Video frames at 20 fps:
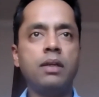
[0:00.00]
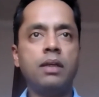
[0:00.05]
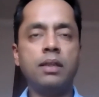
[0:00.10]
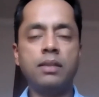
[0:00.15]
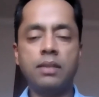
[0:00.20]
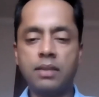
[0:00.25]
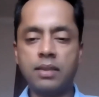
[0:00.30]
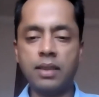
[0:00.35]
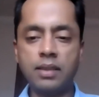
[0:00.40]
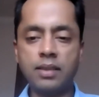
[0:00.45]

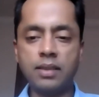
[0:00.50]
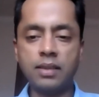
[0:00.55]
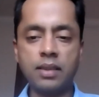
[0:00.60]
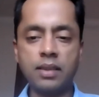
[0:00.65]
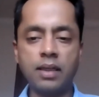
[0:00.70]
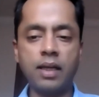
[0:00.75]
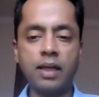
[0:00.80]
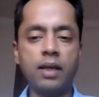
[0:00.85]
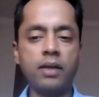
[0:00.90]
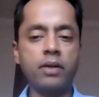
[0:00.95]
In such a
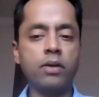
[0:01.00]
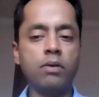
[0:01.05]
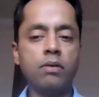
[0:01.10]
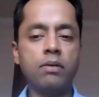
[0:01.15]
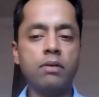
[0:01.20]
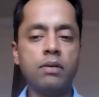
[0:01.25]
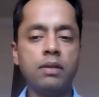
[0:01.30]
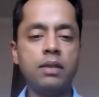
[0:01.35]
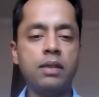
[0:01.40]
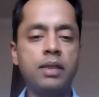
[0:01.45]
scenario,
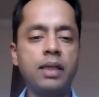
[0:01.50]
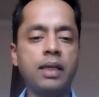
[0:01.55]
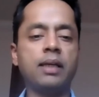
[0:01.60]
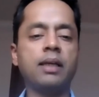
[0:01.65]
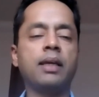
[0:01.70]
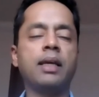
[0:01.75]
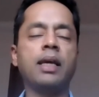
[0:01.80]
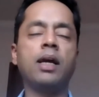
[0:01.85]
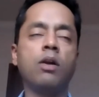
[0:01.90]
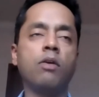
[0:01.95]

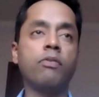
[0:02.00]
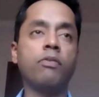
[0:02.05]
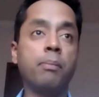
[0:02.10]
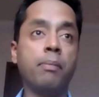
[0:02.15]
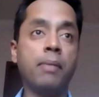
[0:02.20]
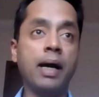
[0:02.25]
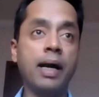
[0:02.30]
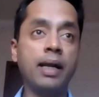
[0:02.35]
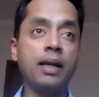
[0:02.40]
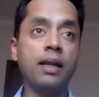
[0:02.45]
taking care of our
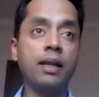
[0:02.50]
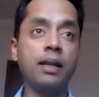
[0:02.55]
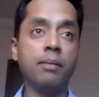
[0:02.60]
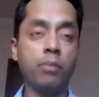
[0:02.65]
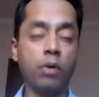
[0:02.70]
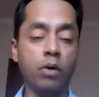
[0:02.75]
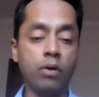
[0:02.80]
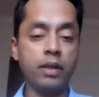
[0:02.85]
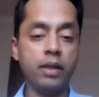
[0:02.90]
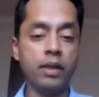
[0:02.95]
mind and
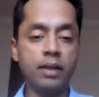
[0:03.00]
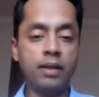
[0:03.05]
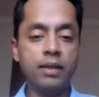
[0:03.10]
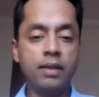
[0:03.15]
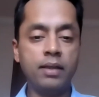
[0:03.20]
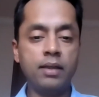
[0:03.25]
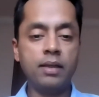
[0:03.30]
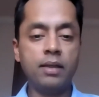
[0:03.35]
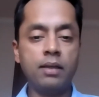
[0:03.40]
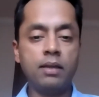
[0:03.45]
body
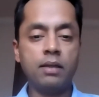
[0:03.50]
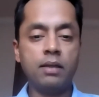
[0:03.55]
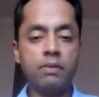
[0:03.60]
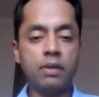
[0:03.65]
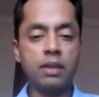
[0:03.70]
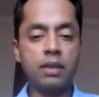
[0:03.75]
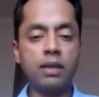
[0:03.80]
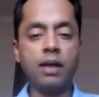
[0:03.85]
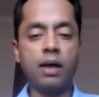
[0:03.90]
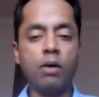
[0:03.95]

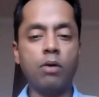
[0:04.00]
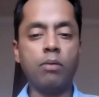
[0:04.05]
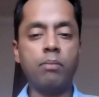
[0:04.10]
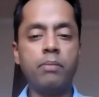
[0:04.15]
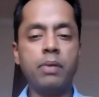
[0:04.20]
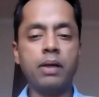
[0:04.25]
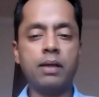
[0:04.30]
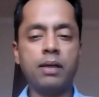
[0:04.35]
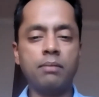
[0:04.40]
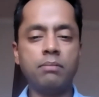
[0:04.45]
within our home
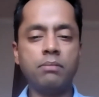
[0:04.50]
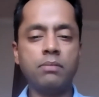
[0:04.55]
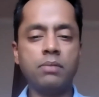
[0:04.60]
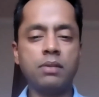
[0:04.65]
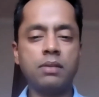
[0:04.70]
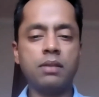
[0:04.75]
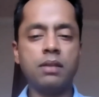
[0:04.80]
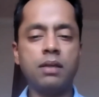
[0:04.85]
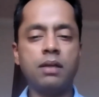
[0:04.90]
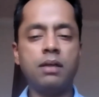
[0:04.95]

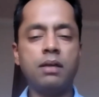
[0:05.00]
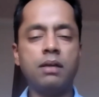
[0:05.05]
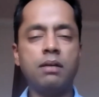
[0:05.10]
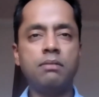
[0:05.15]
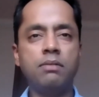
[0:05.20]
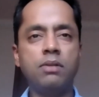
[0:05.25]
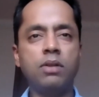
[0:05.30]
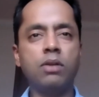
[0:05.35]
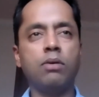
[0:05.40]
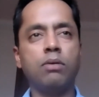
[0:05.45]
becomes,
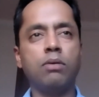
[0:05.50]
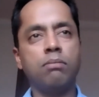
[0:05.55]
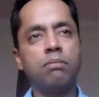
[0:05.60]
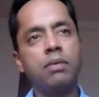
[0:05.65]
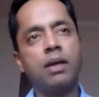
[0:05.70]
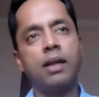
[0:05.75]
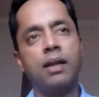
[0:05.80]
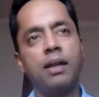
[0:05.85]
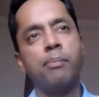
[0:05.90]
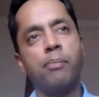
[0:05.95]

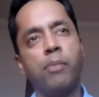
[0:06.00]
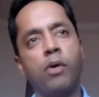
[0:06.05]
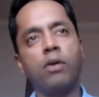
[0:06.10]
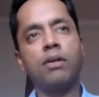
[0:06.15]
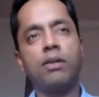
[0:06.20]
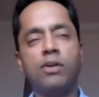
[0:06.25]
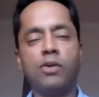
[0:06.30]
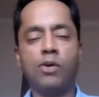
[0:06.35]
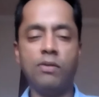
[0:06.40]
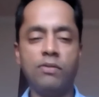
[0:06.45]
an
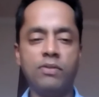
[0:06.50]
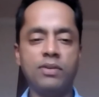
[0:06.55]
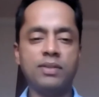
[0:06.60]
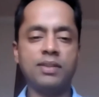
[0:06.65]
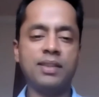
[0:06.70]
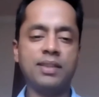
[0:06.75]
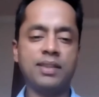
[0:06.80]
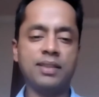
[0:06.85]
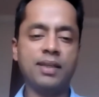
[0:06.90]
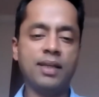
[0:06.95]
important
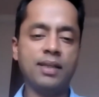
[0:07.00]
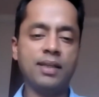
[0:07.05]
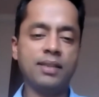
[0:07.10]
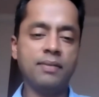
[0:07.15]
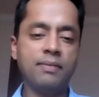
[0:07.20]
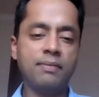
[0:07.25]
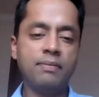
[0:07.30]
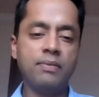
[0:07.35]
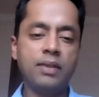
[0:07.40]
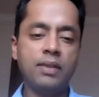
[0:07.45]
conversation, guys.
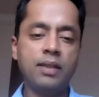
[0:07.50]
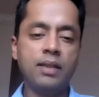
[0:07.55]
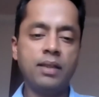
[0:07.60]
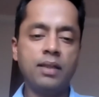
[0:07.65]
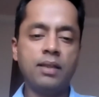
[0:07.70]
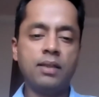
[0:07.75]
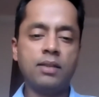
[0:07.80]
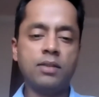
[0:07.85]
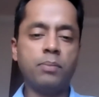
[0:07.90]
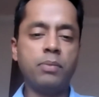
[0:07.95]

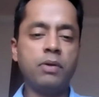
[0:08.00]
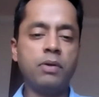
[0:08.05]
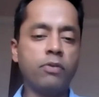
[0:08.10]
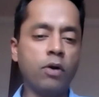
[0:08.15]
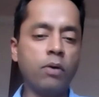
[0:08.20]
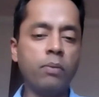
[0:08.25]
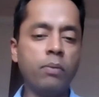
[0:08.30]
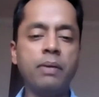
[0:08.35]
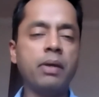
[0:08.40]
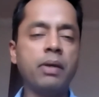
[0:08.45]
So,
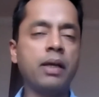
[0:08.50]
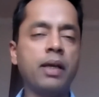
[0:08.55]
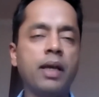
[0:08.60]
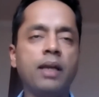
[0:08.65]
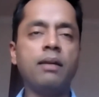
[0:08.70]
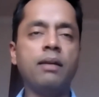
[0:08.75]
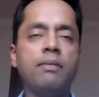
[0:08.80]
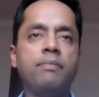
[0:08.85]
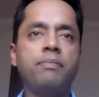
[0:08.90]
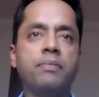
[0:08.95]
before we
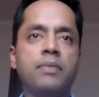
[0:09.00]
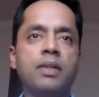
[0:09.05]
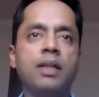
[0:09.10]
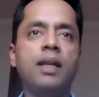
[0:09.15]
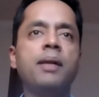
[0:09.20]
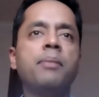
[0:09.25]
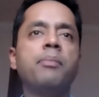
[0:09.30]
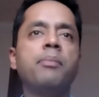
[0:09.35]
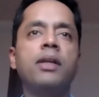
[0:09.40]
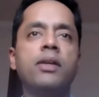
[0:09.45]
begin,
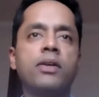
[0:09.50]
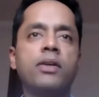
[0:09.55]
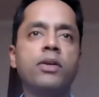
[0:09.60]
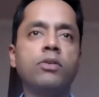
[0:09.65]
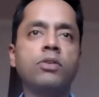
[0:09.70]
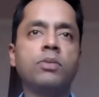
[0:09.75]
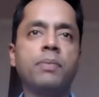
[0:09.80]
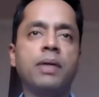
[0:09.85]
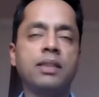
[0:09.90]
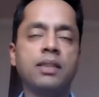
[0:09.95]
let me
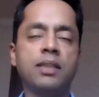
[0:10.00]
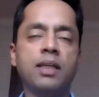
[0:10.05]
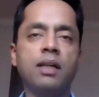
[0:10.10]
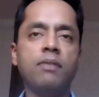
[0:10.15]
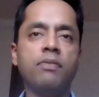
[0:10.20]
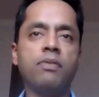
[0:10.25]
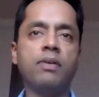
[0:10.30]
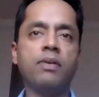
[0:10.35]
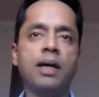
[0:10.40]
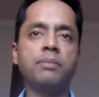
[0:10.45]
introduce
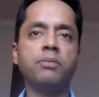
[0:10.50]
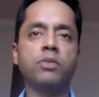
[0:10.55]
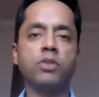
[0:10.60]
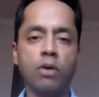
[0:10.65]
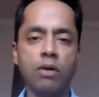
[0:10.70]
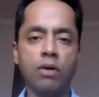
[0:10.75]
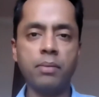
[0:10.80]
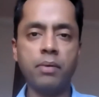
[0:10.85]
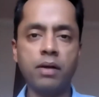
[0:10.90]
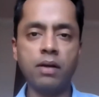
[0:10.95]
myself. I'm
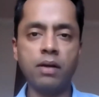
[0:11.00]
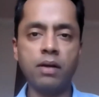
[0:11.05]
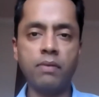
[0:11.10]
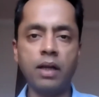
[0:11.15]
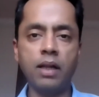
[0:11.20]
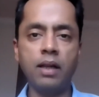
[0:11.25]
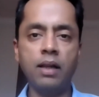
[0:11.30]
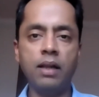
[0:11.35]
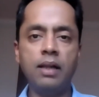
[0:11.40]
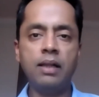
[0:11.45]
Sourabh
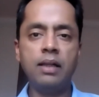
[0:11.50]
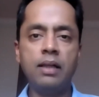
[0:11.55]
Agarwal.